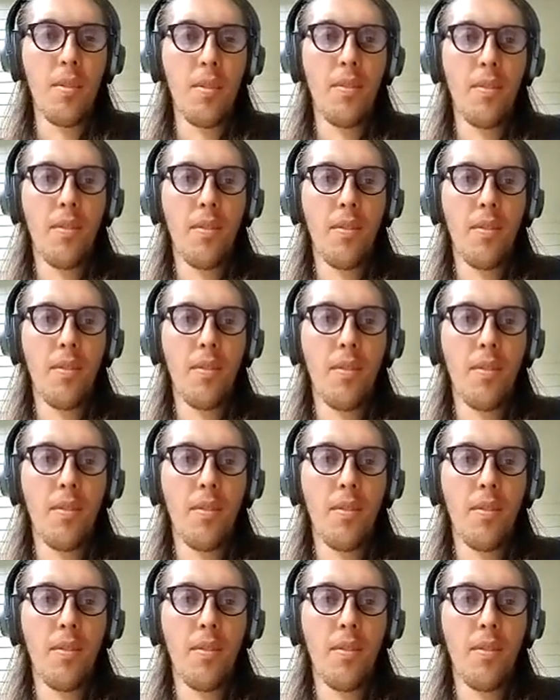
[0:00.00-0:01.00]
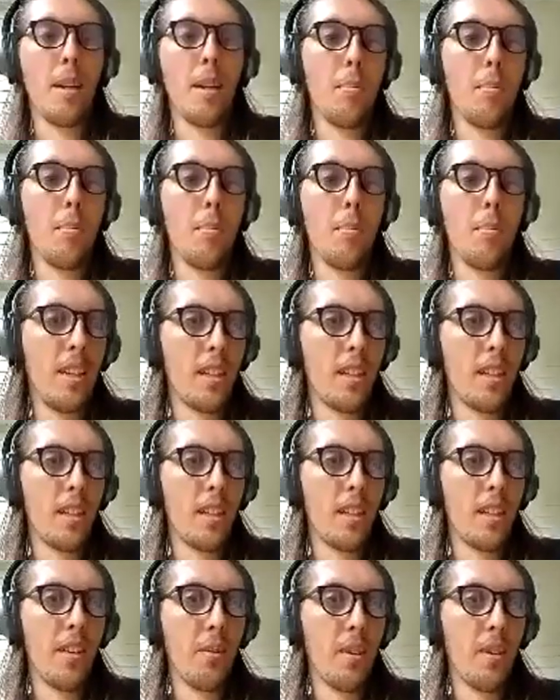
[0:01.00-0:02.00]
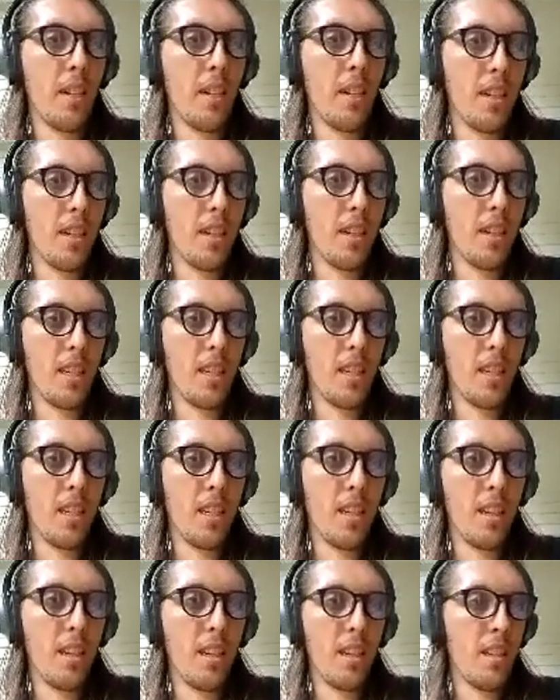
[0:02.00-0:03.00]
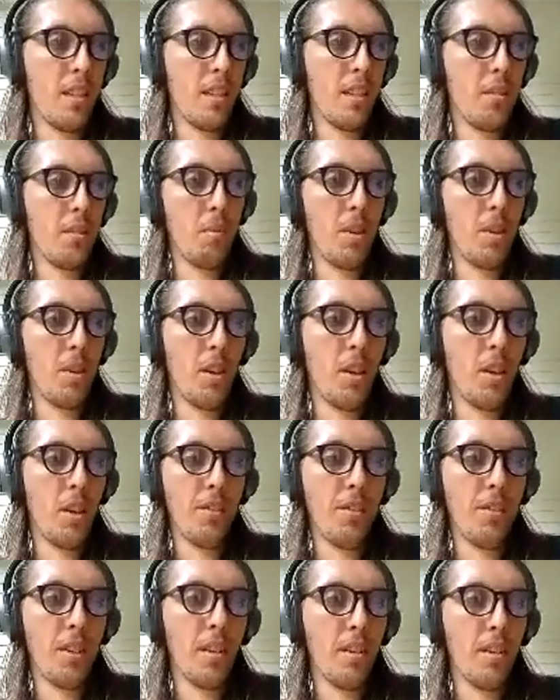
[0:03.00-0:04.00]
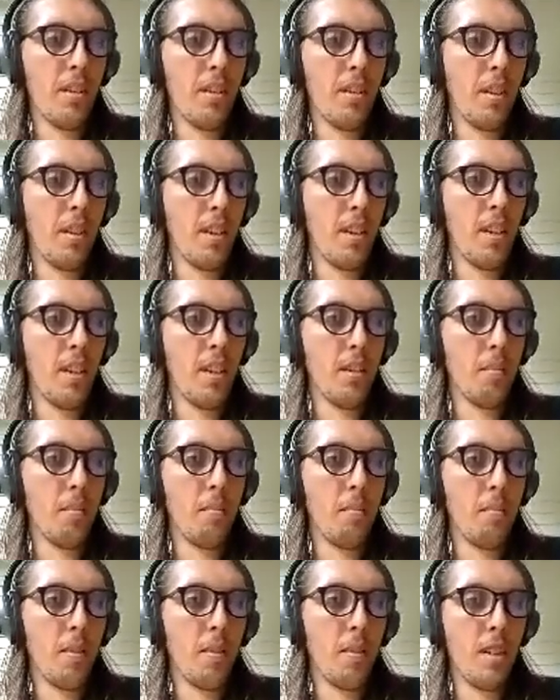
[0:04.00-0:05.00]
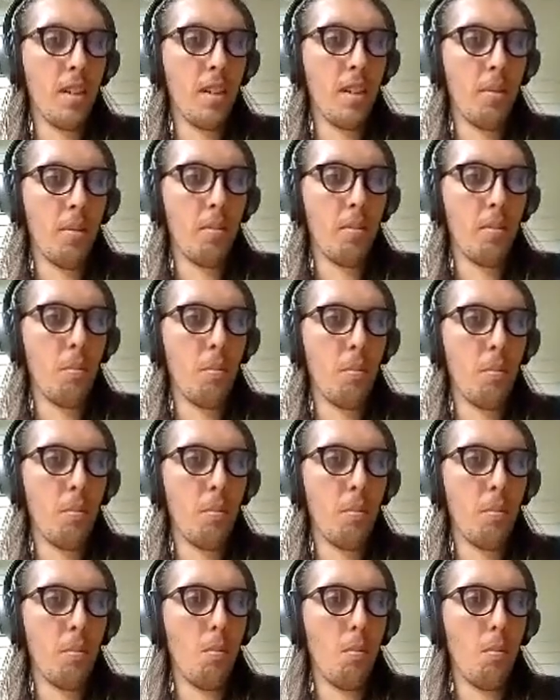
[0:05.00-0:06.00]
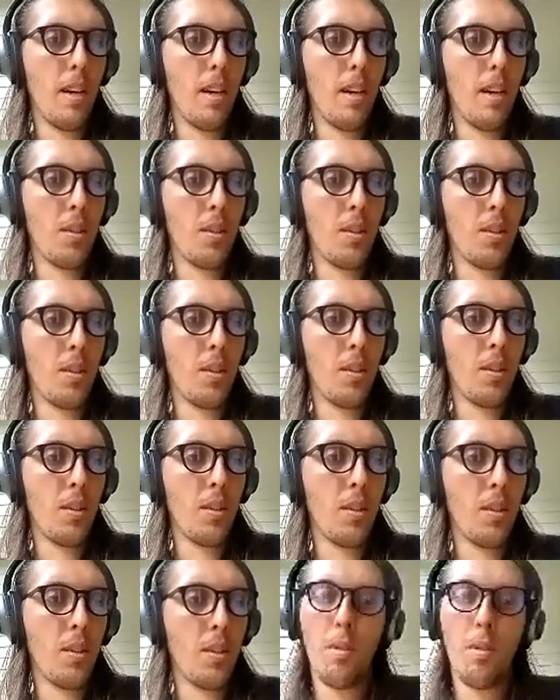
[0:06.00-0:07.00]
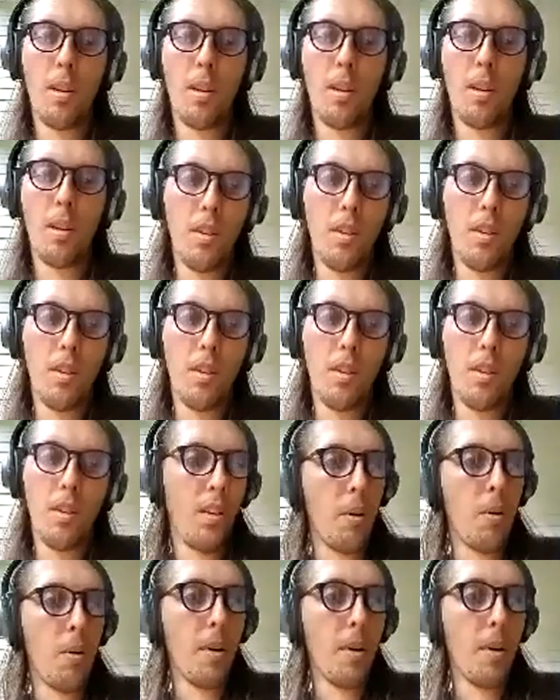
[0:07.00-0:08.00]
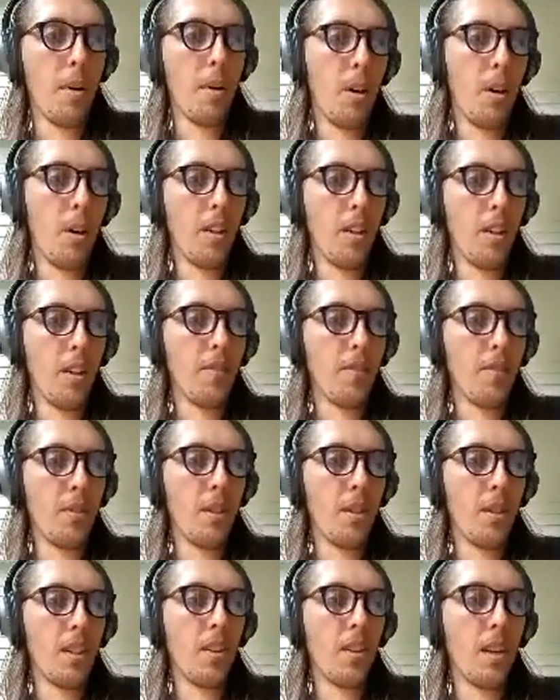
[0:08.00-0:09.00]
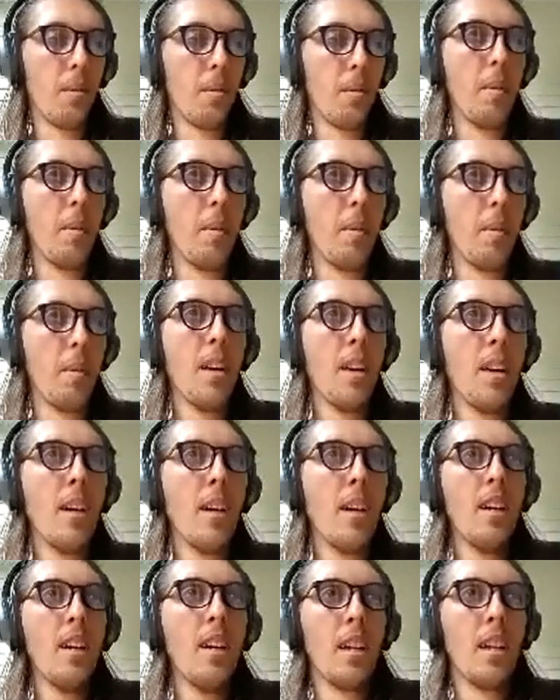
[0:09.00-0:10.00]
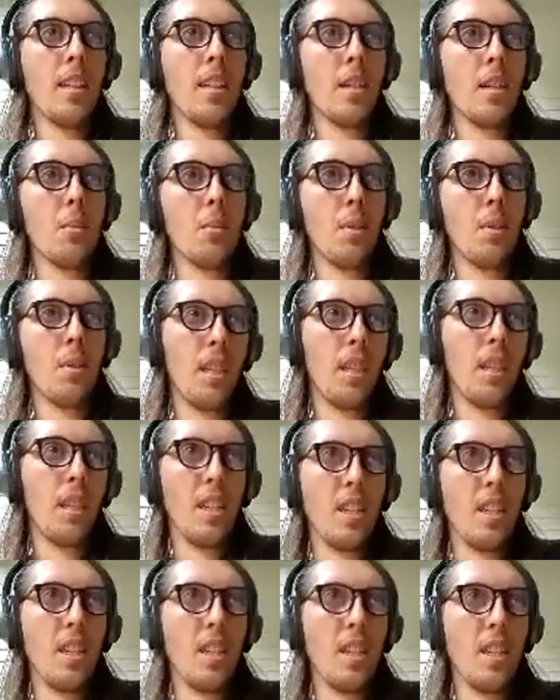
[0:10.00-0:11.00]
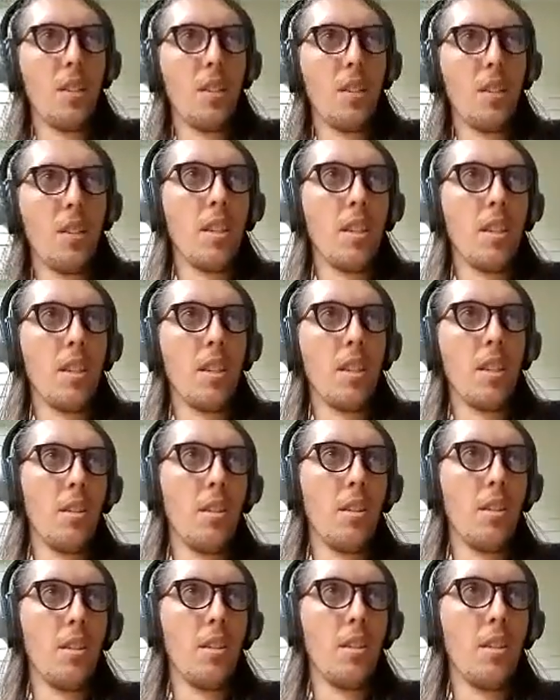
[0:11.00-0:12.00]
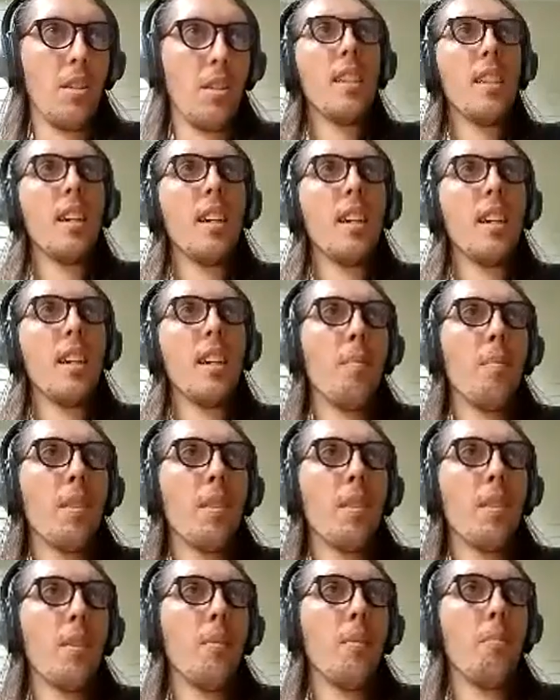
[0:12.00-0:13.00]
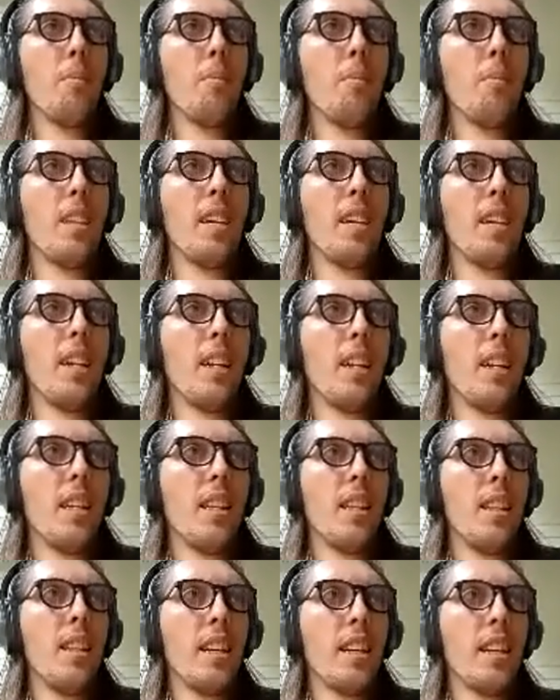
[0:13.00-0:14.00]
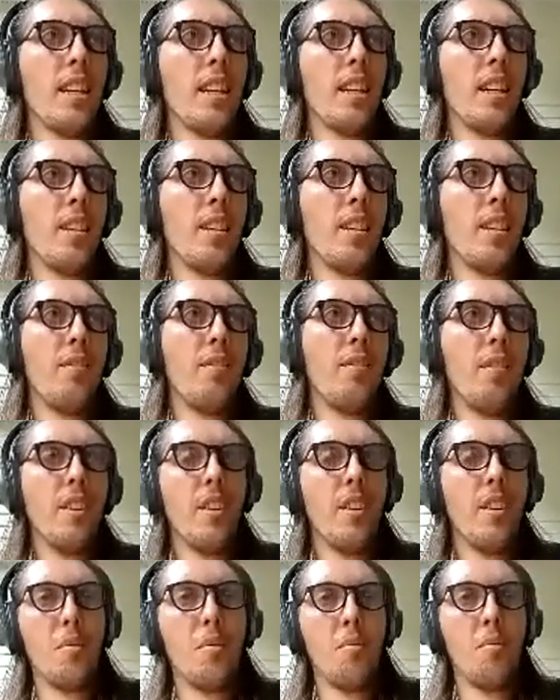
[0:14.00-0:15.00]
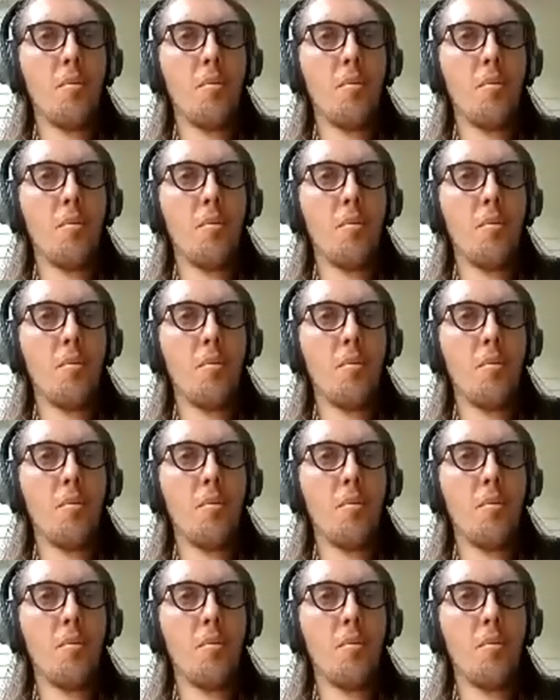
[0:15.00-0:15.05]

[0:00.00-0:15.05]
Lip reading: So if a good example in the CLRFUND round is Minerva, a Android or a mobile wallet for Ethereum. They just recently sold a token, but their kind of